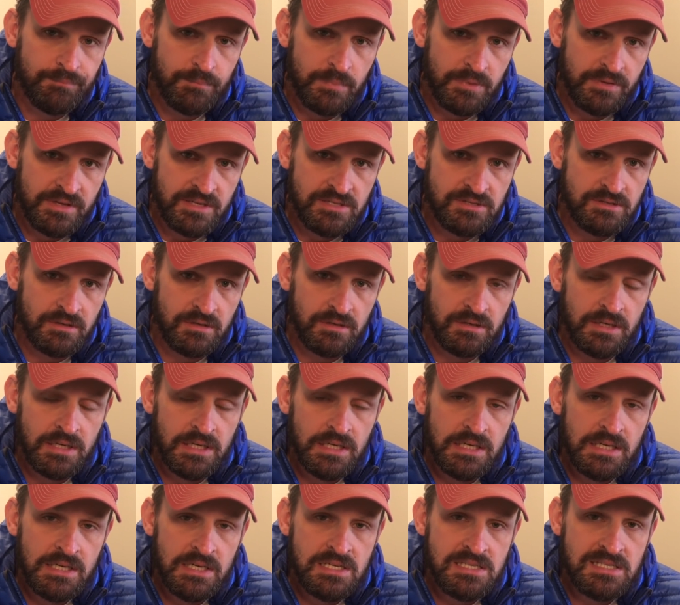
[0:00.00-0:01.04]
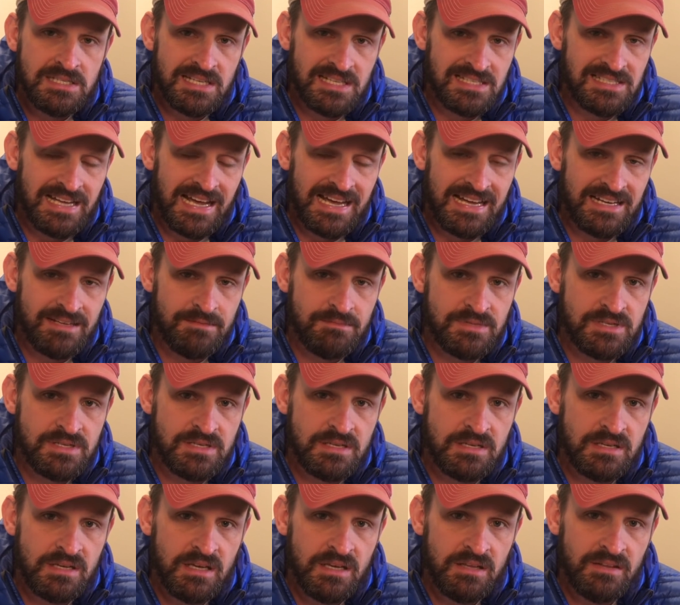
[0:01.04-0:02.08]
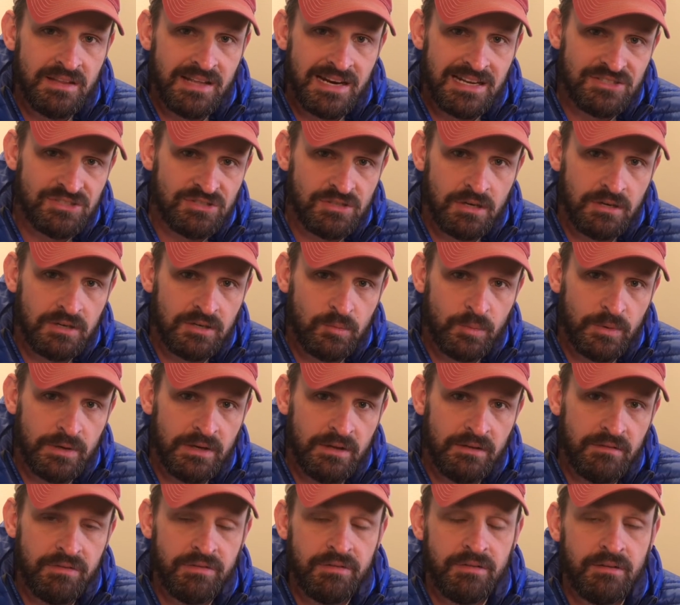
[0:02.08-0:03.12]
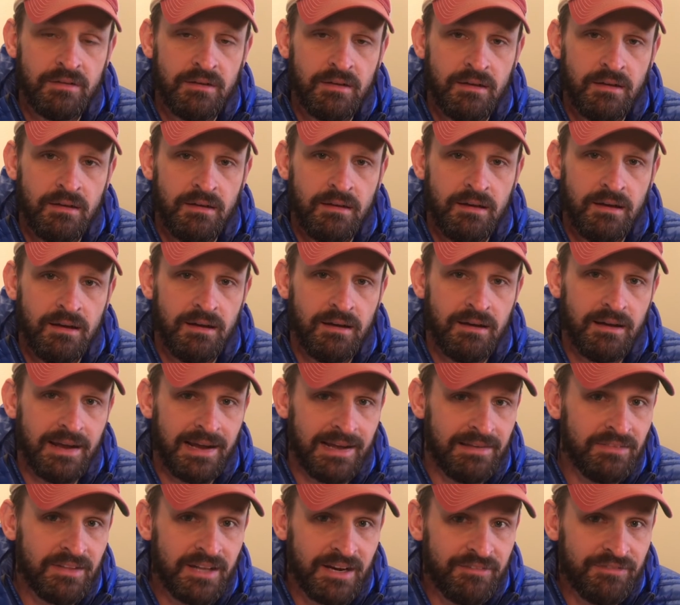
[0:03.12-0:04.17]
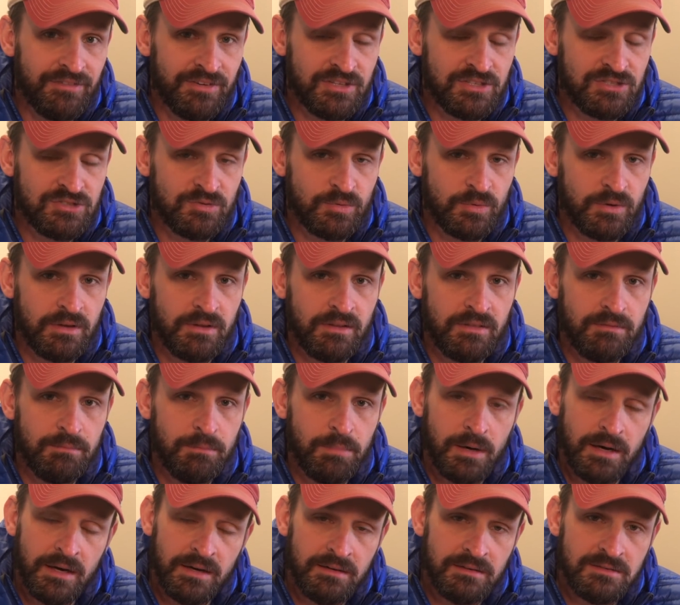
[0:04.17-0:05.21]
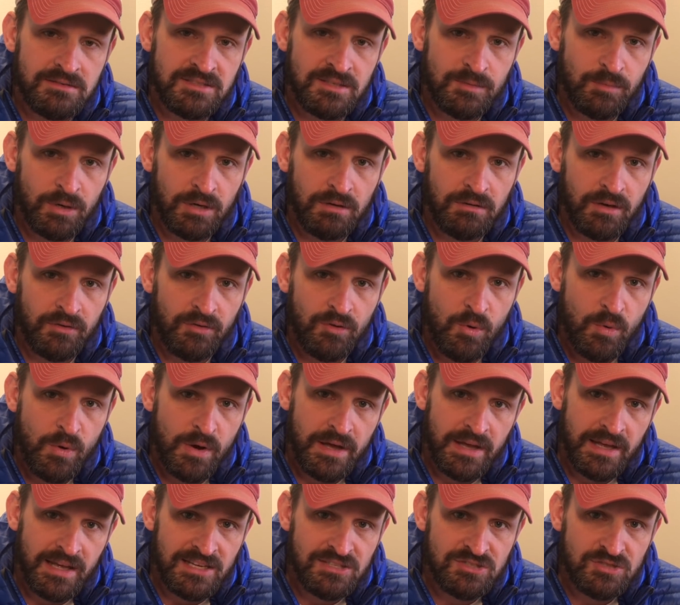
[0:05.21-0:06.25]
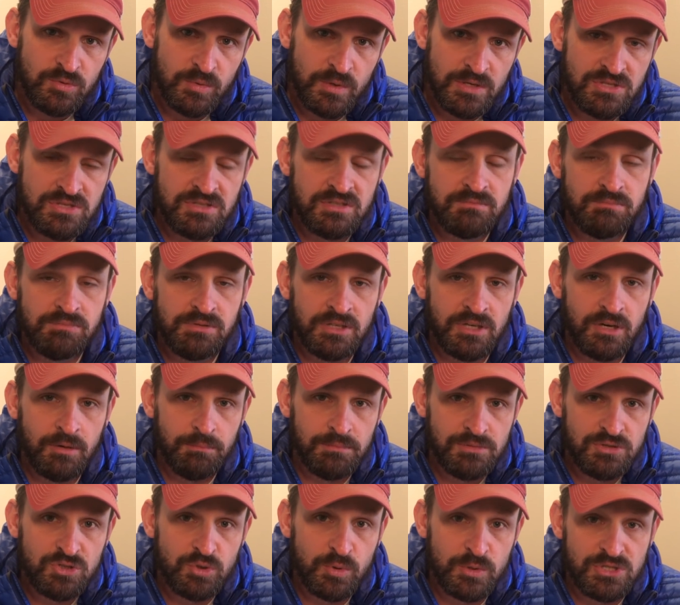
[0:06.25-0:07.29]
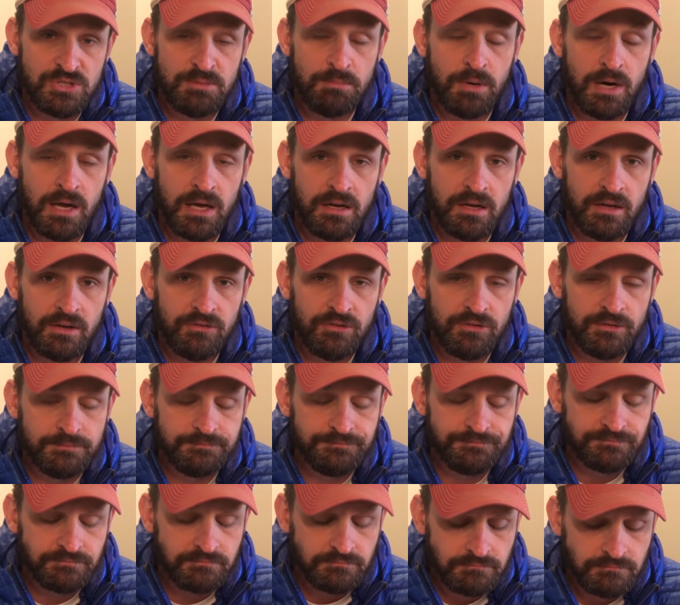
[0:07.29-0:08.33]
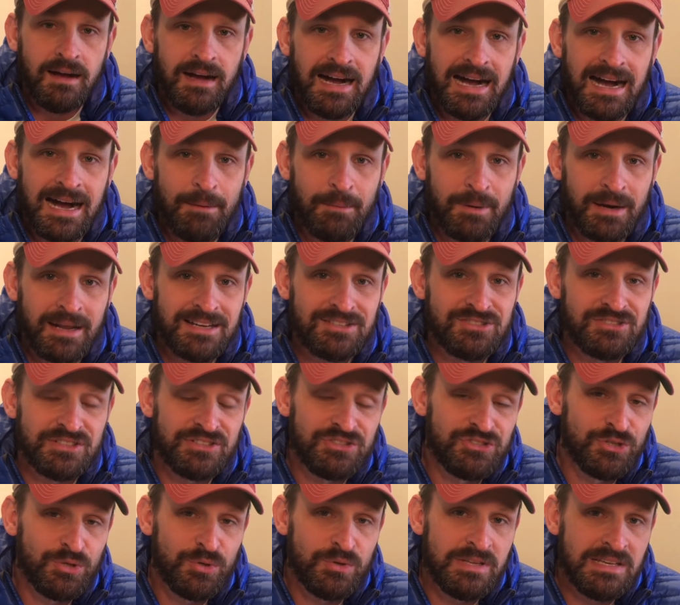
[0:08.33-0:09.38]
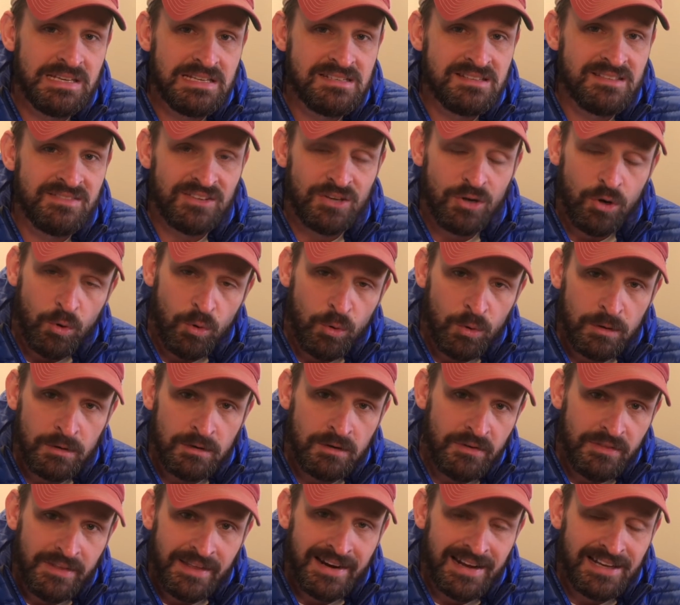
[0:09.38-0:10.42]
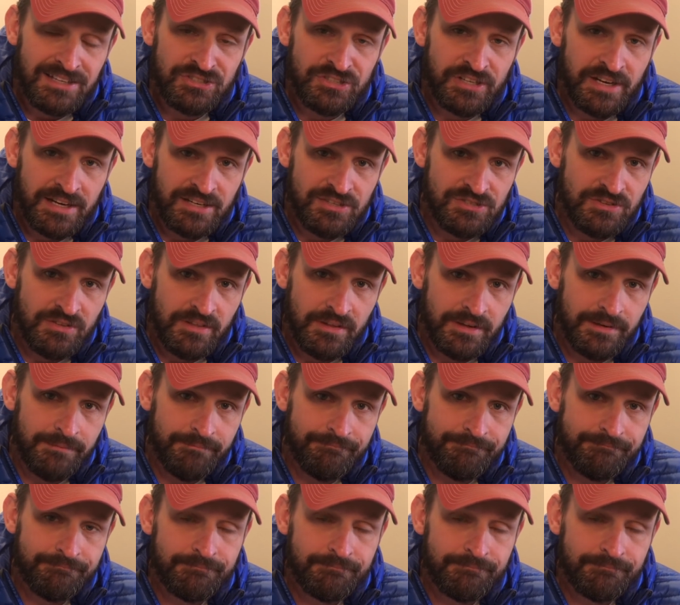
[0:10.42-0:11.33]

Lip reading: But these are six items that I started with and that I finished with, but somewhere along the way I switched products. I'm going to actually do these in the order that I changed them.